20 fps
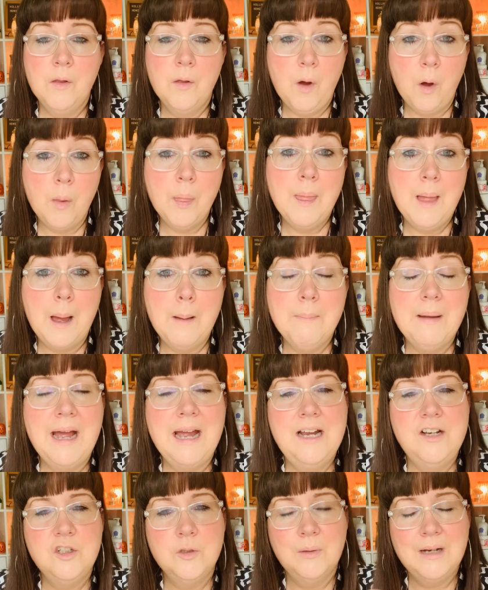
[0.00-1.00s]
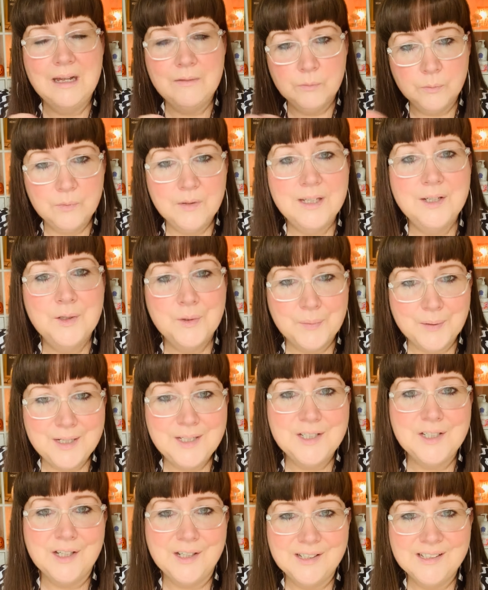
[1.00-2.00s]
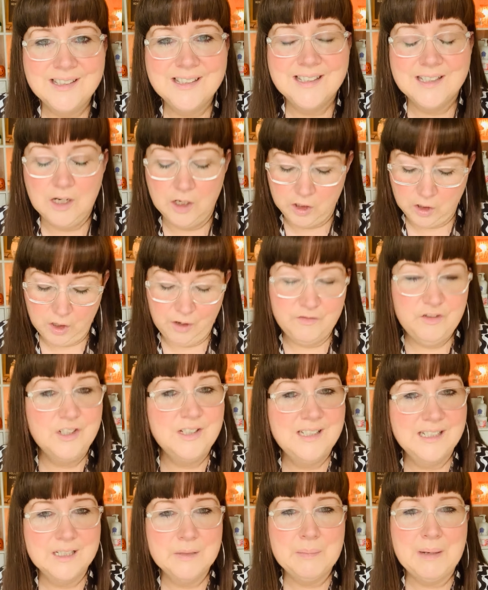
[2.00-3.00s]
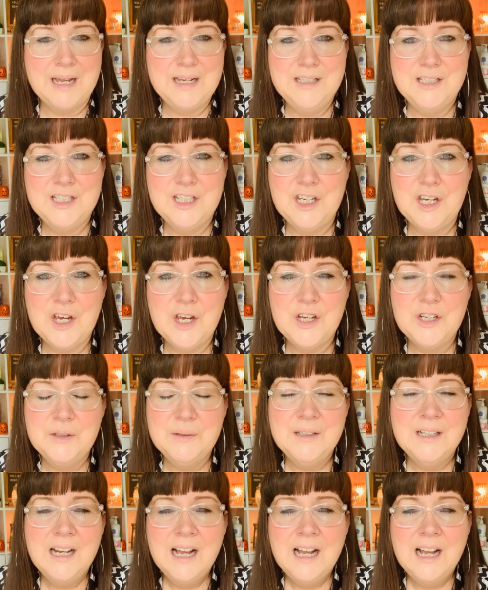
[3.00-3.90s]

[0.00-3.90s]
on that page it will have all the ingredients like I've just explained to you,